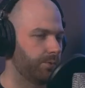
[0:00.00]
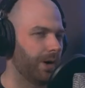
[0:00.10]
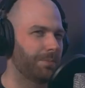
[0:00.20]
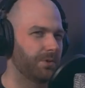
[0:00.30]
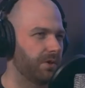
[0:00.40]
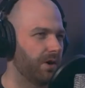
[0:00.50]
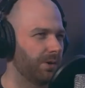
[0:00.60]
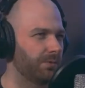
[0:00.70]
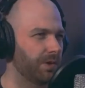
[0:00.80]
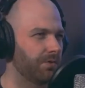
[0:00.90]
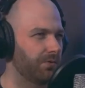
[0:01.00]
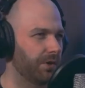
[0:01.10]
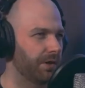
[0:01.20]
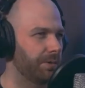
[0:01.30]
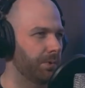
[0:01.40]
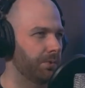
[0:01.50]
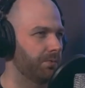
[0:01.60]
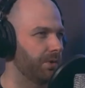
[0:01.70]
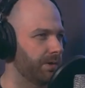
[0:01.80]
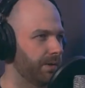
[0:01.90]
preppers are over the fucking moon right